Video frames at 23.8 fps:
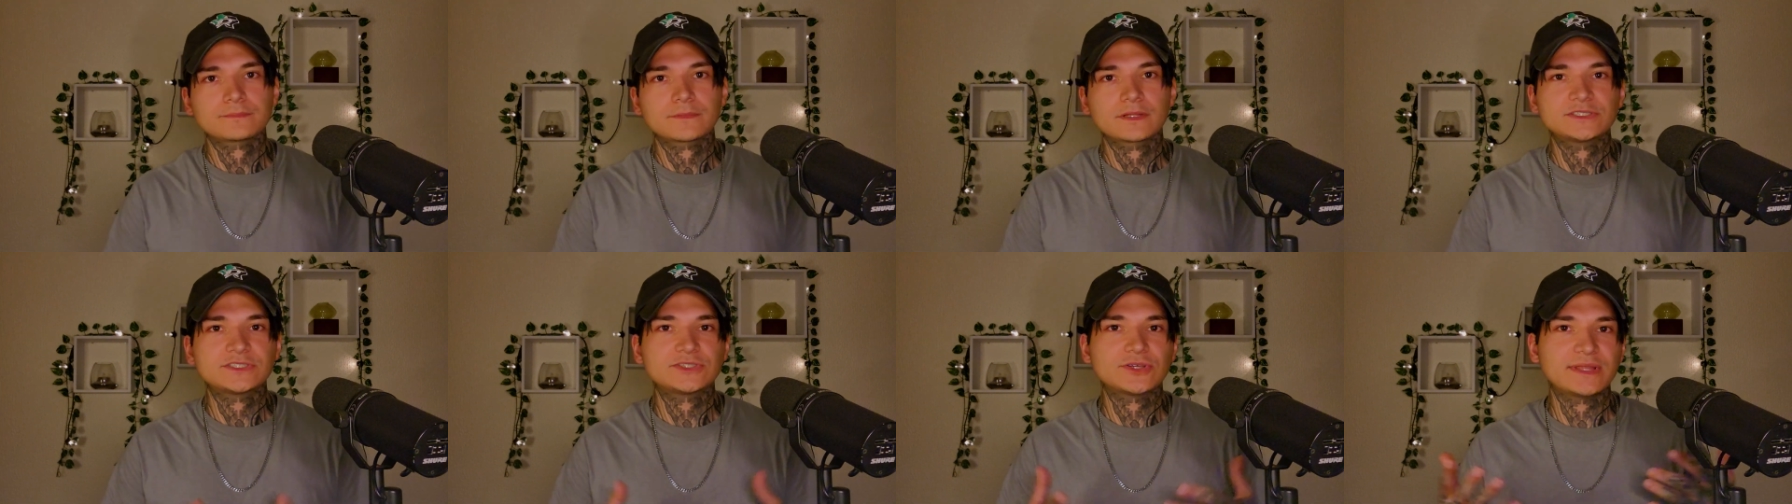
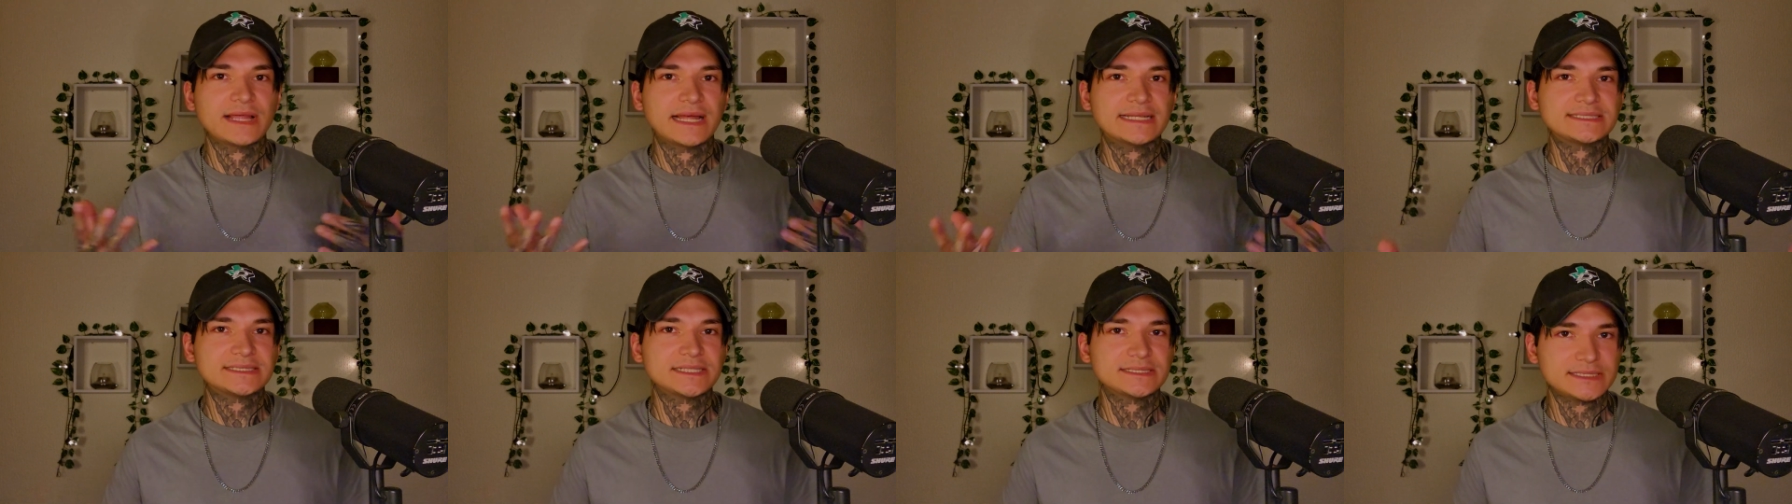So
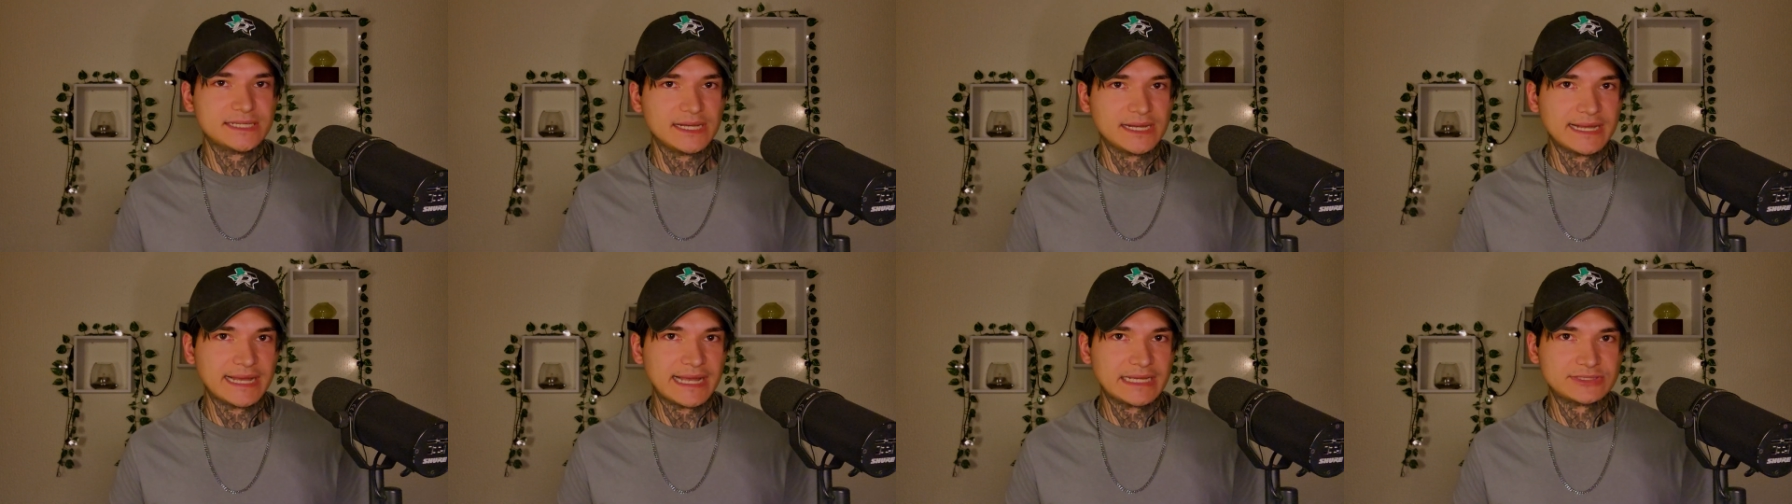that's the
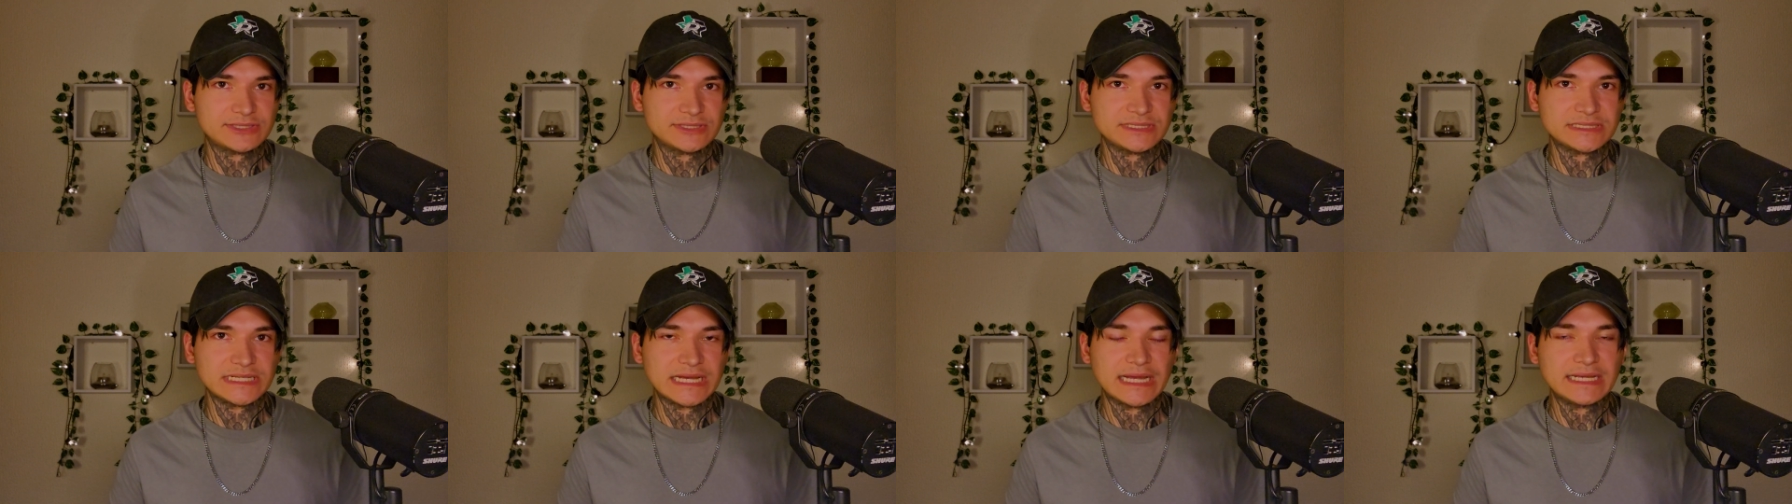tongue
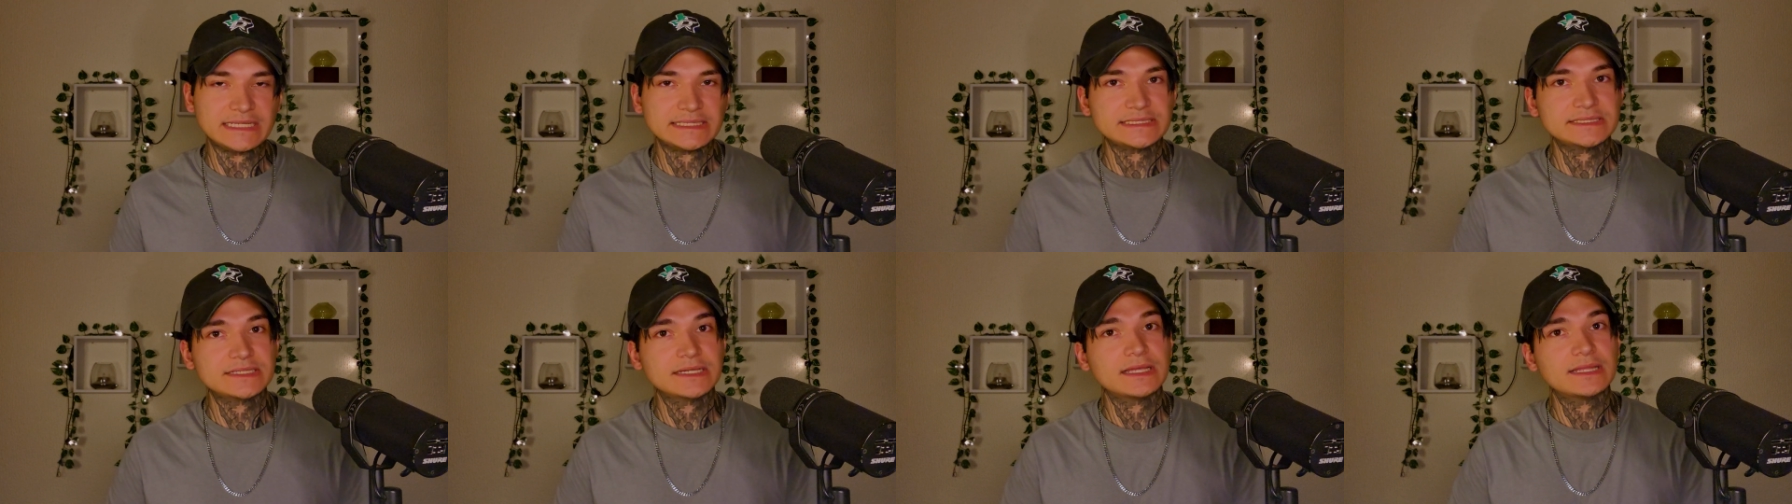
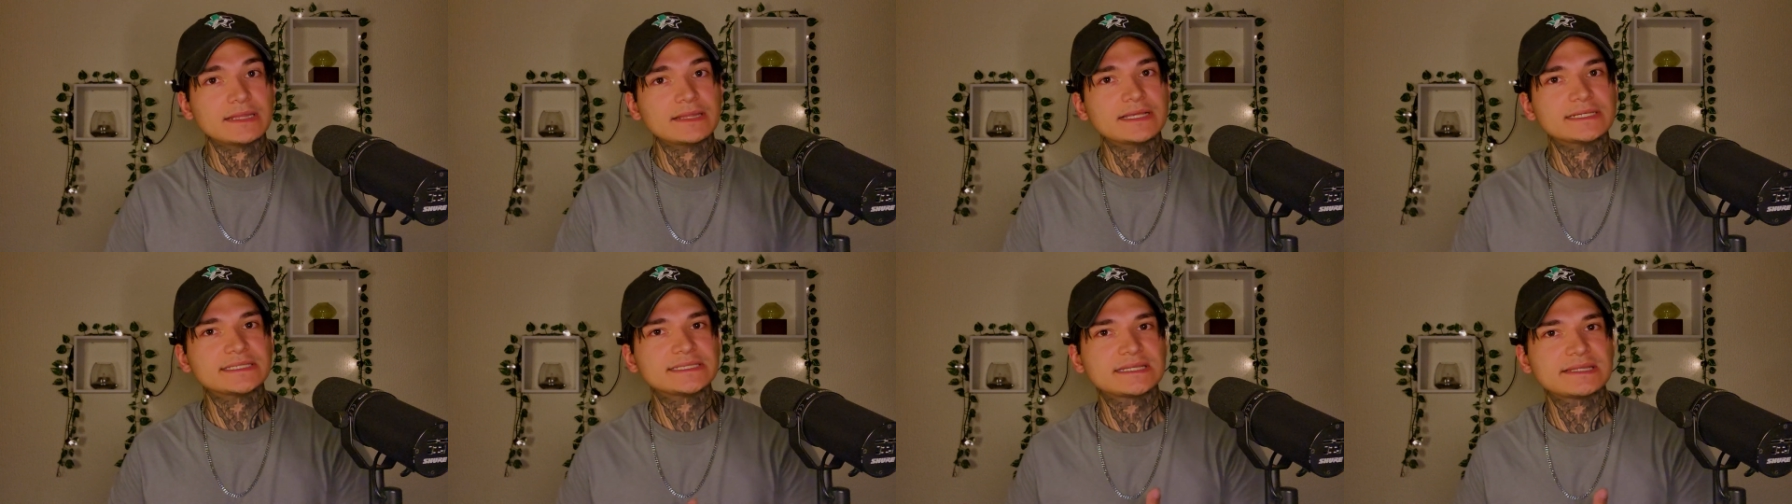exercise.
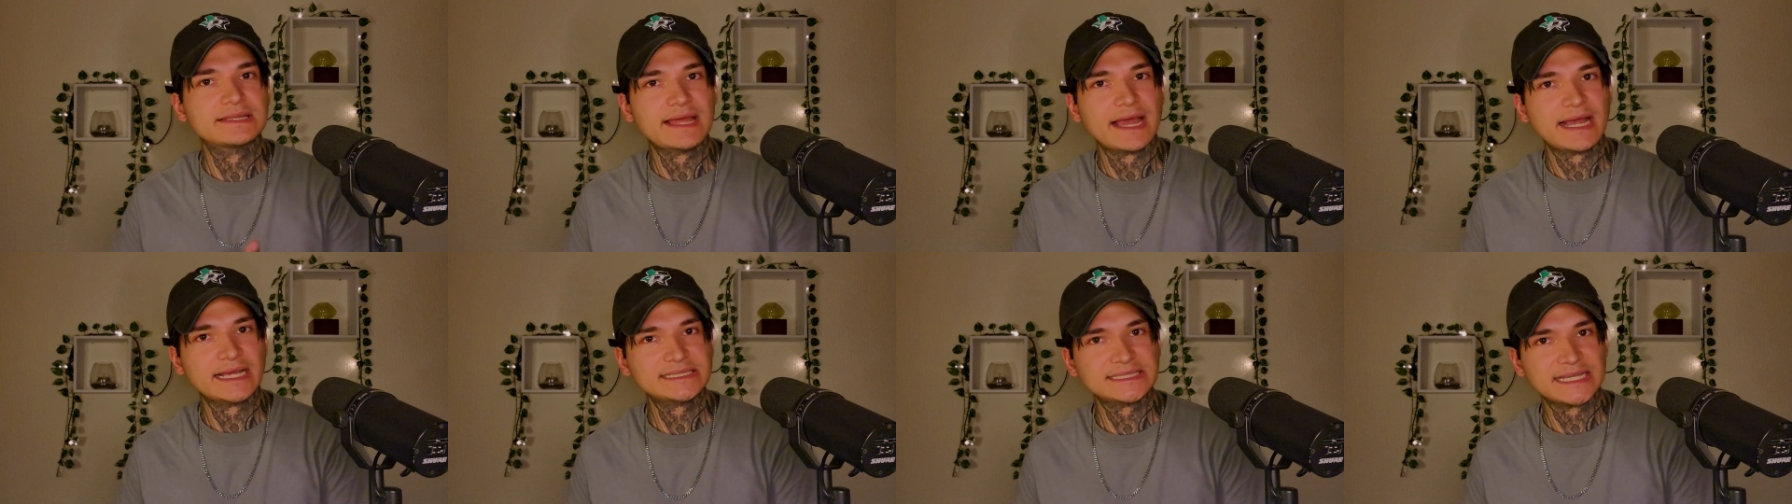This
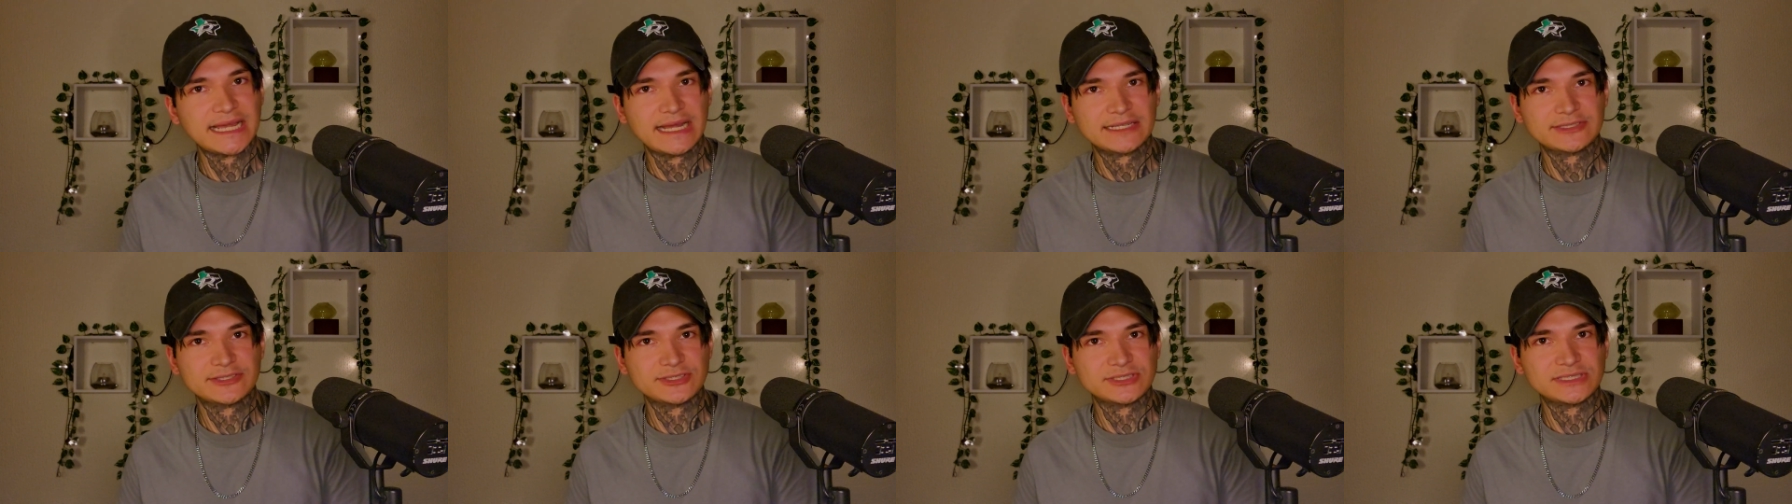next
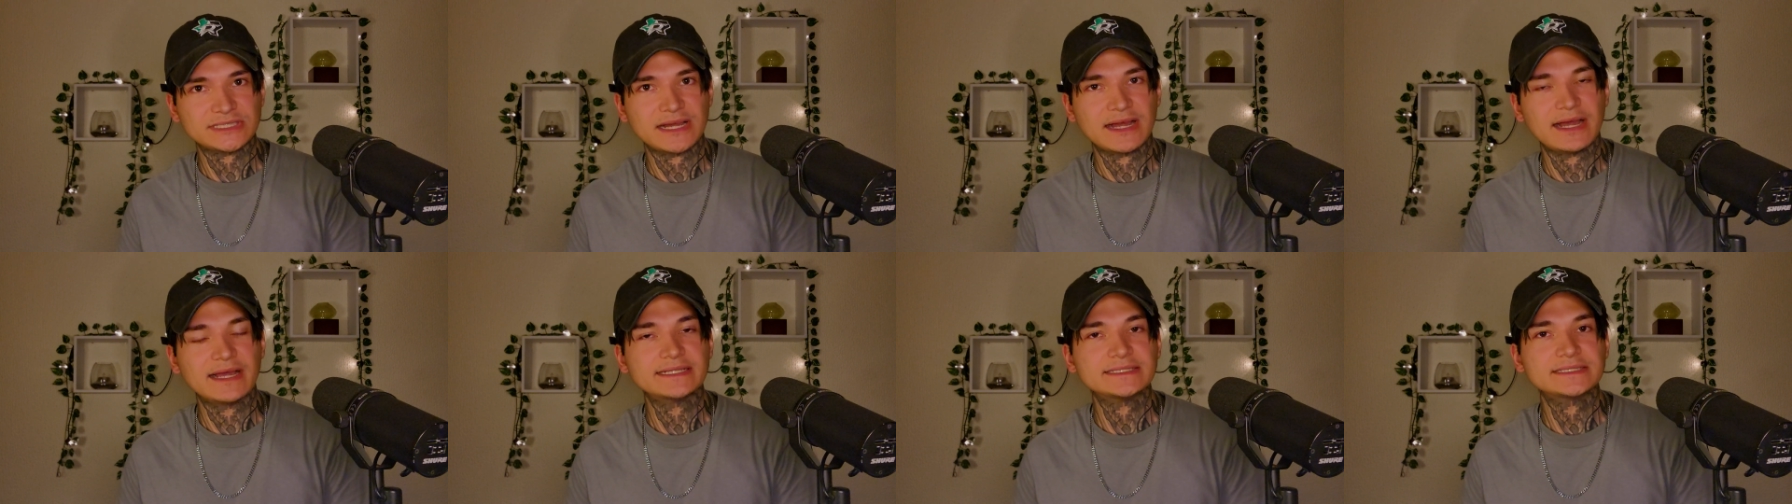
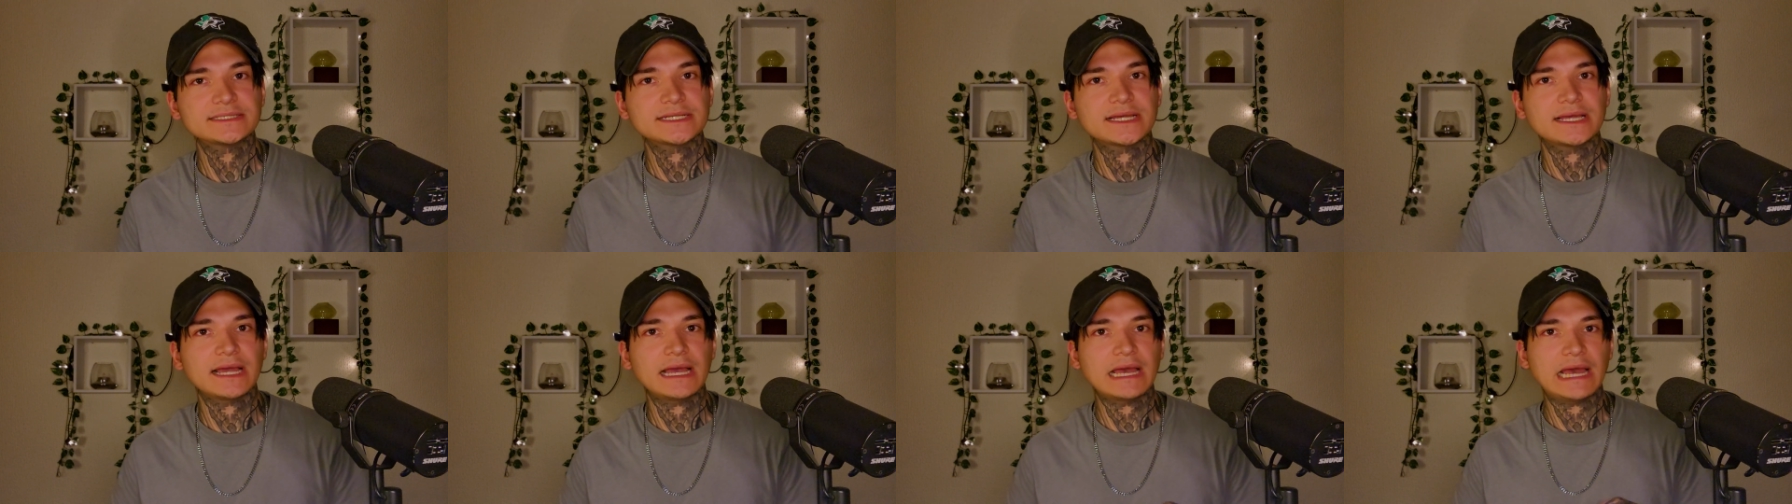
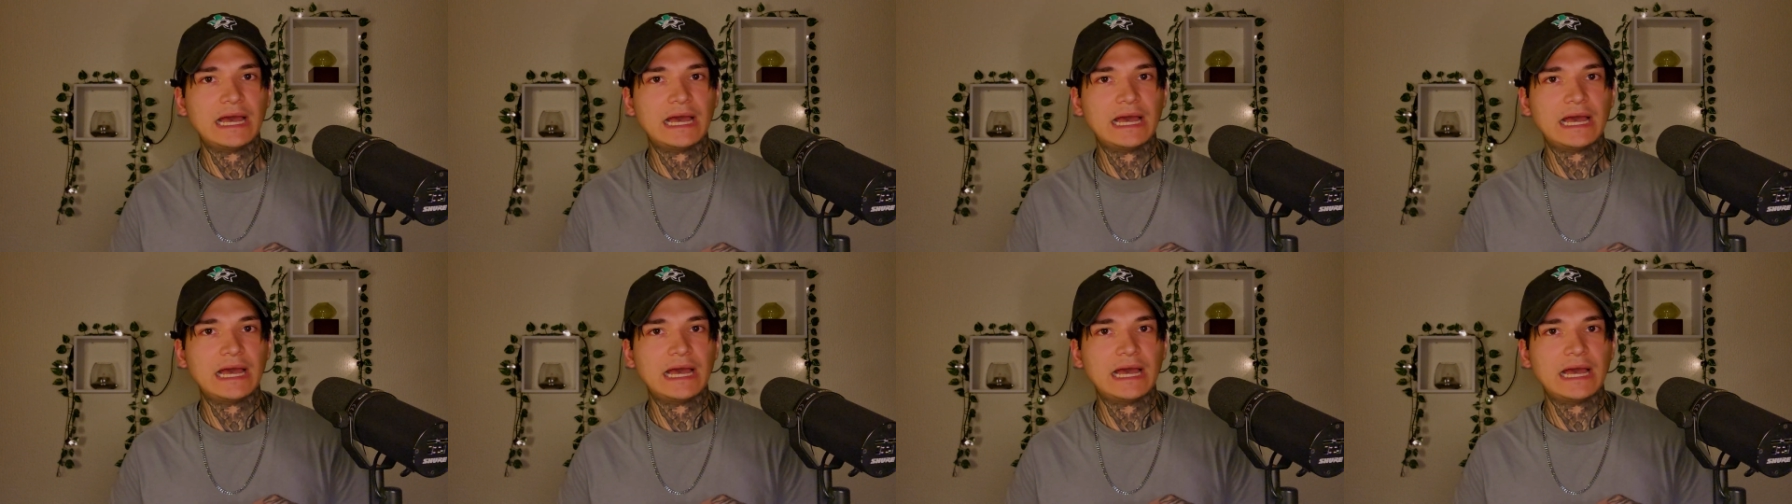exercise